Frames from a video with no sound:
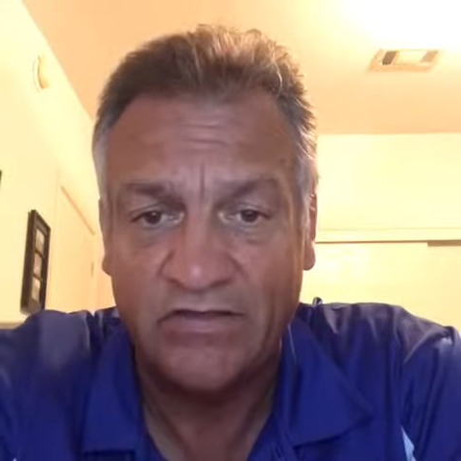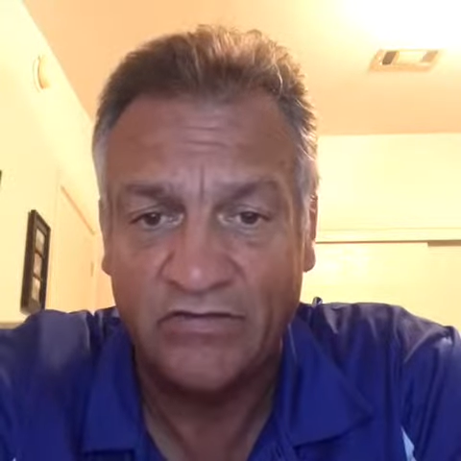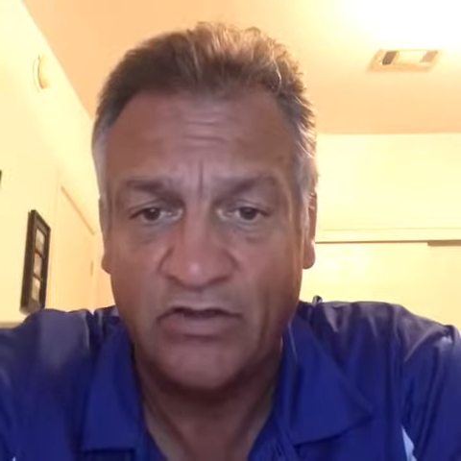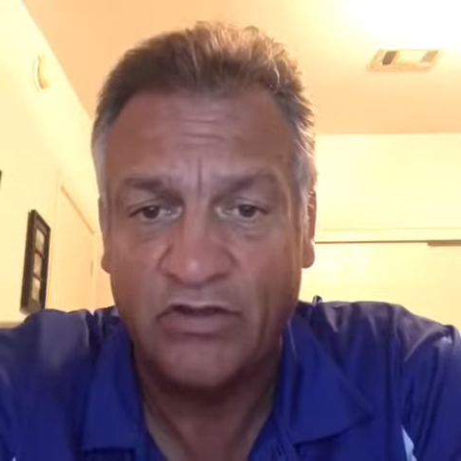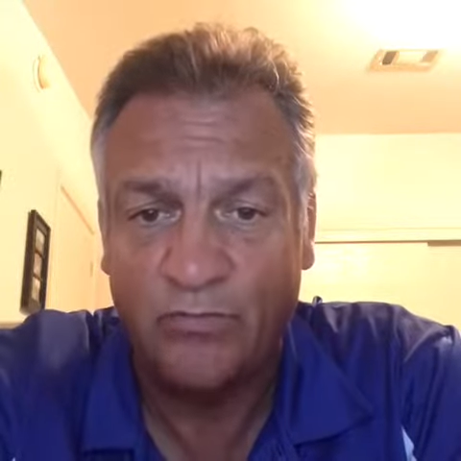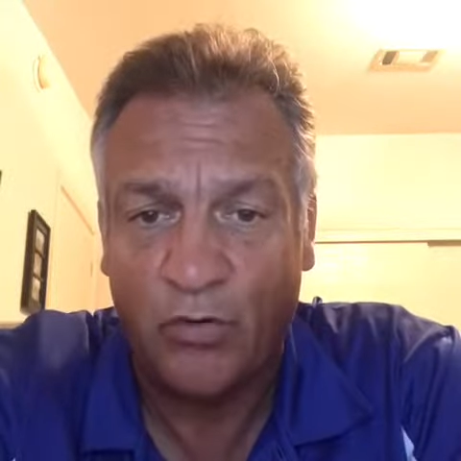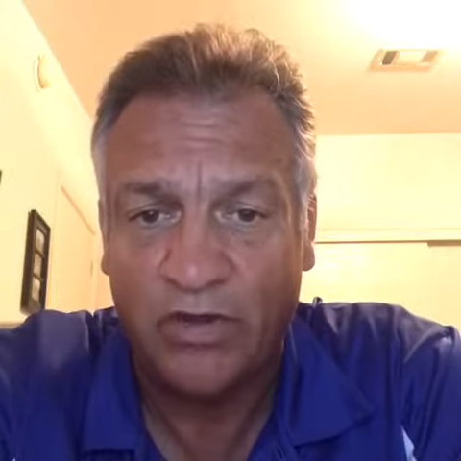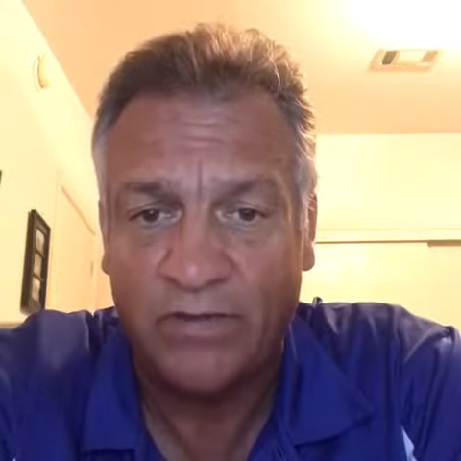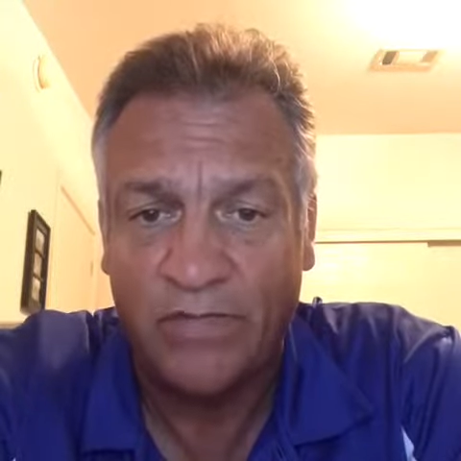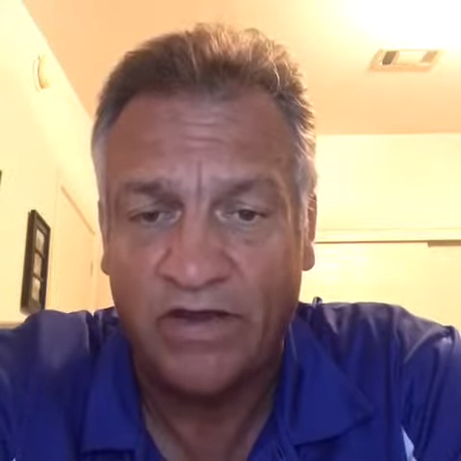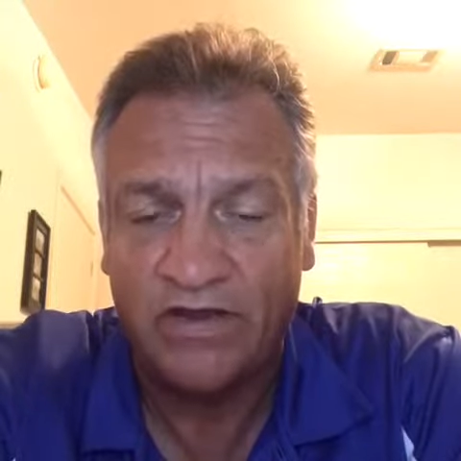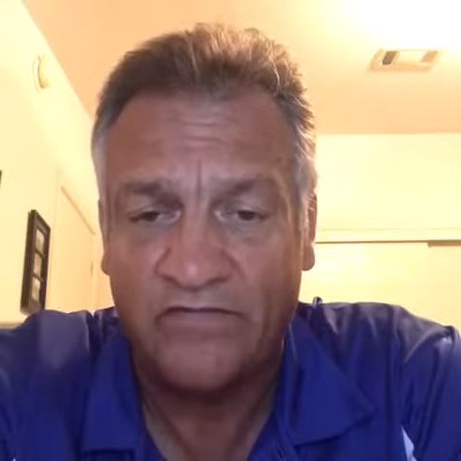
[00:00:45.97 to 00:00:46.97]
The Good Morning
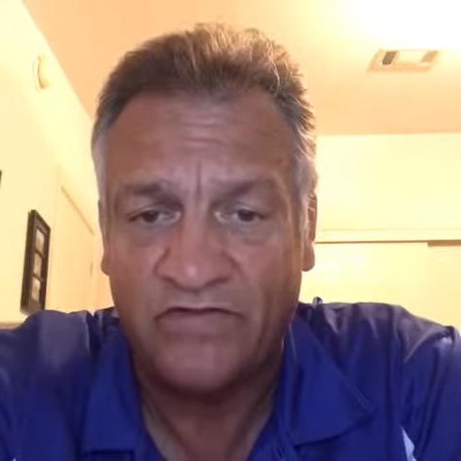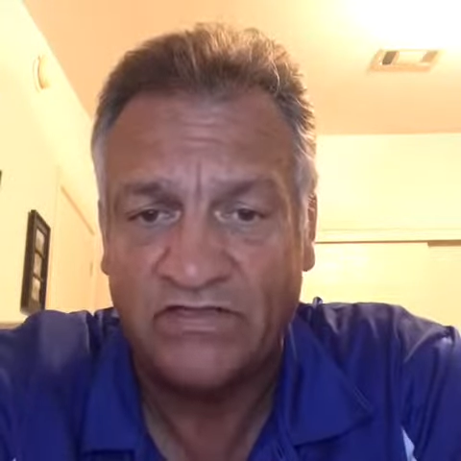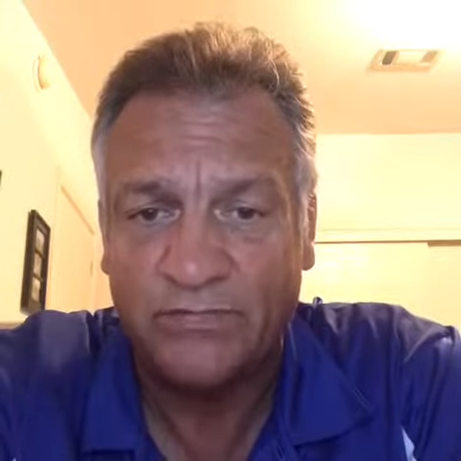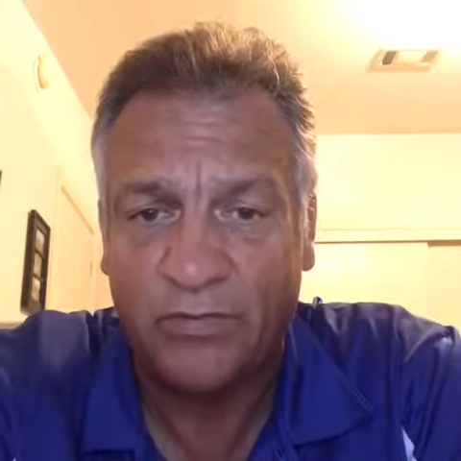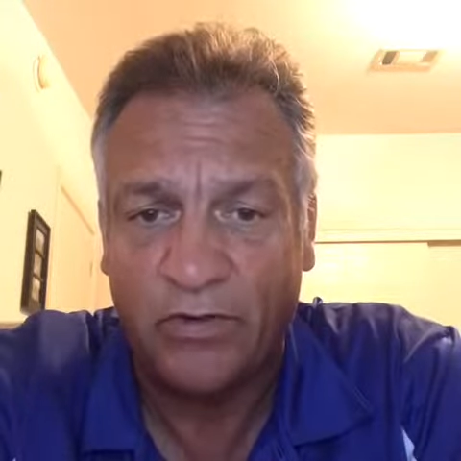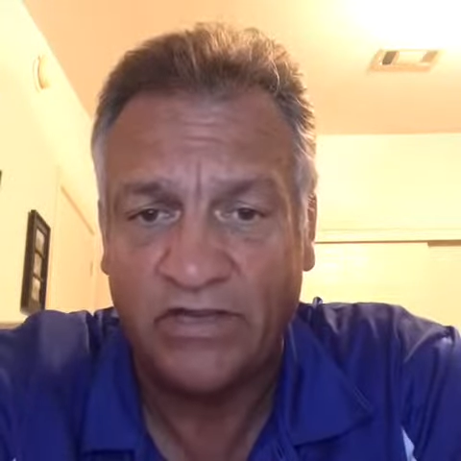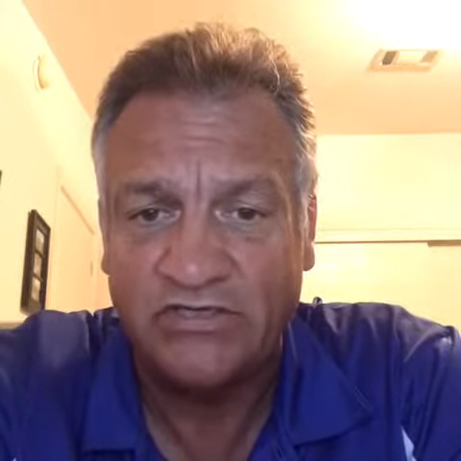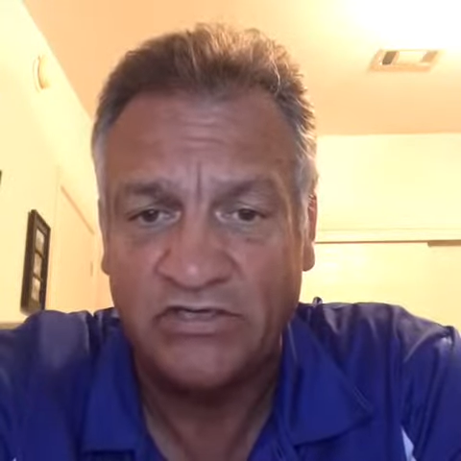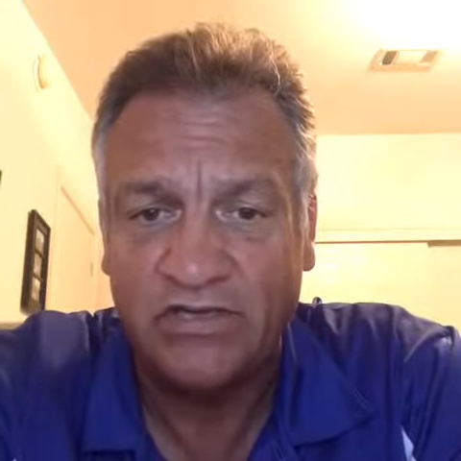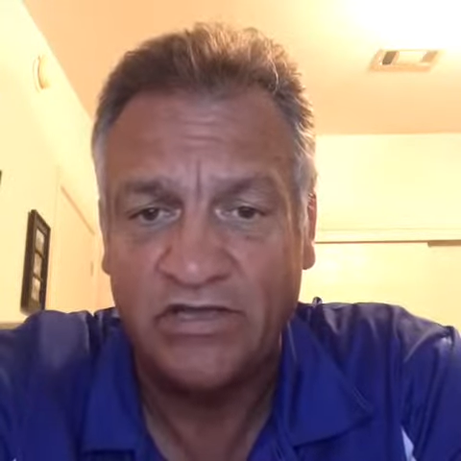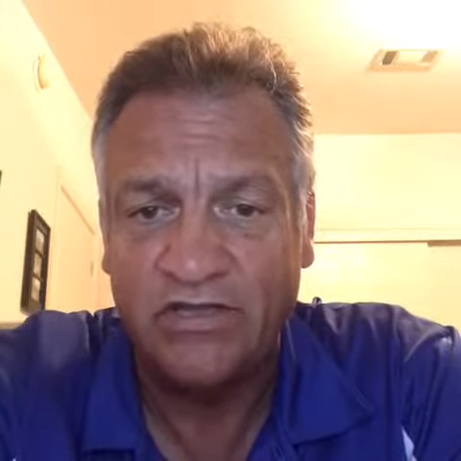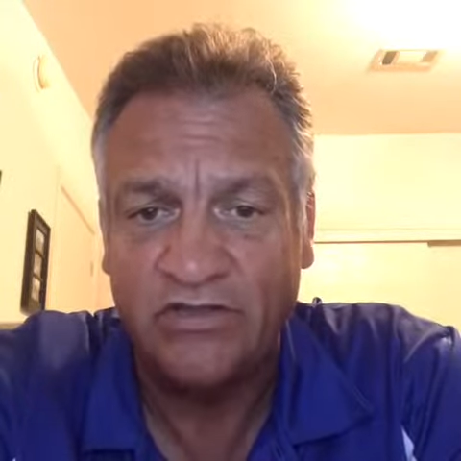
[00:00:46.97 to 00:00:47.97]
Minute of Inspiration.